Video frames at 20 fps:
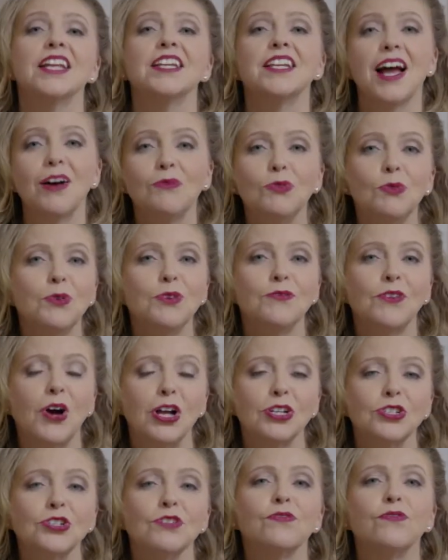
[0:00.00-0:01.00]
Now we'll move
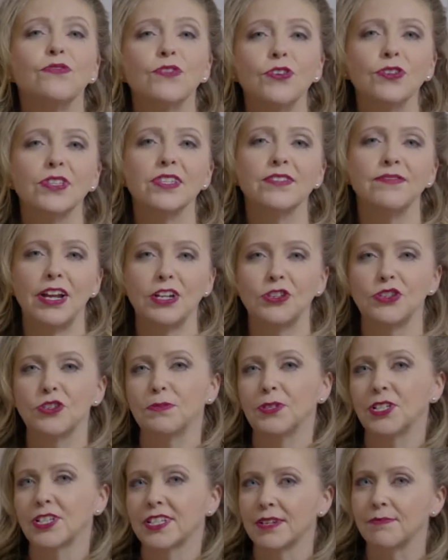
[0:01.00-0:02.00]
on to fruits,
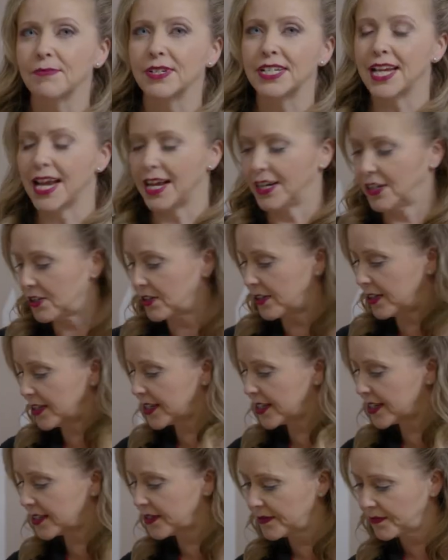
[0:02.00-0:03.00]
vegetables, and
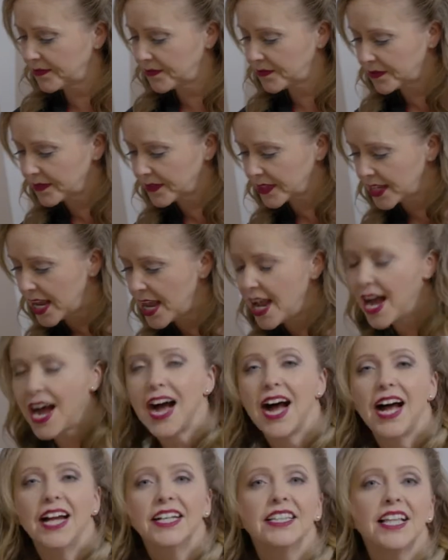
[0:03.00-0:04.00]
botanicals.
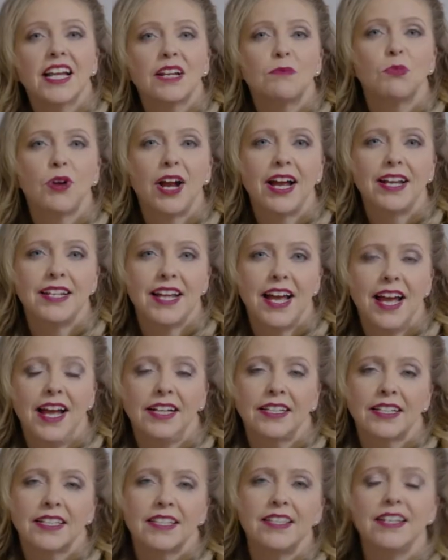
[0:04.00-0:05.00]
Unlike Brand
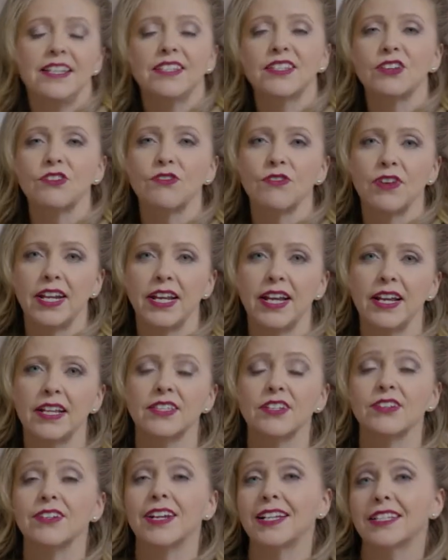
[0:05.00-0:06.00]
X, these
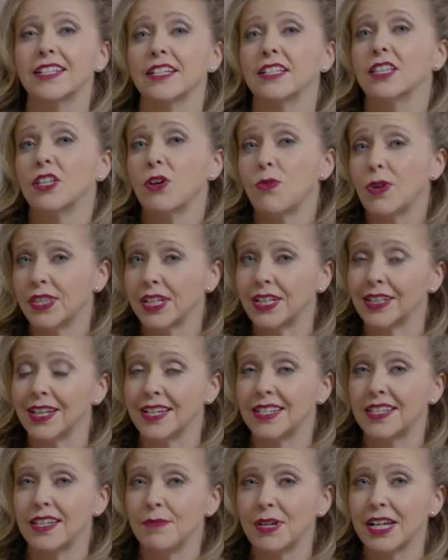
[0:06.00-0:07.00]
ingredients are nice and low on the
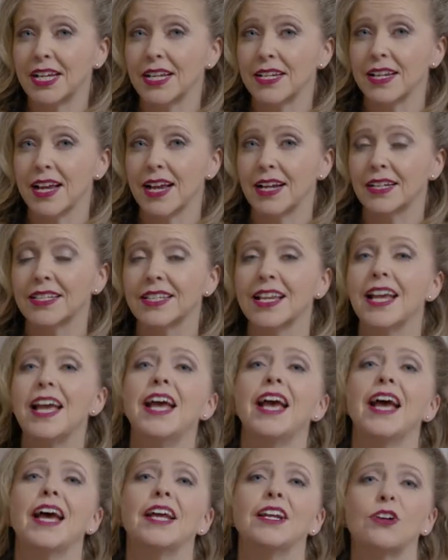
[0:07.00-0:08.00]
glycemic index
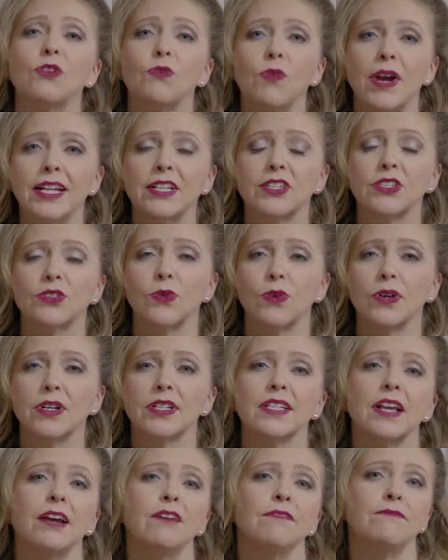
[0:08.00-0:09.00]
and a great
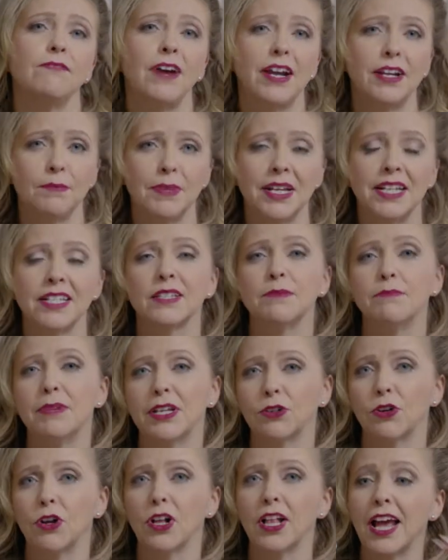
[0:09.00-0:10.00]
source of vitamins,
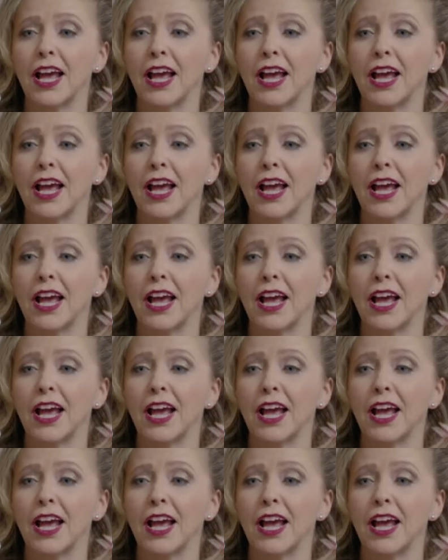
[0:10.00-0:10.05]
mineral,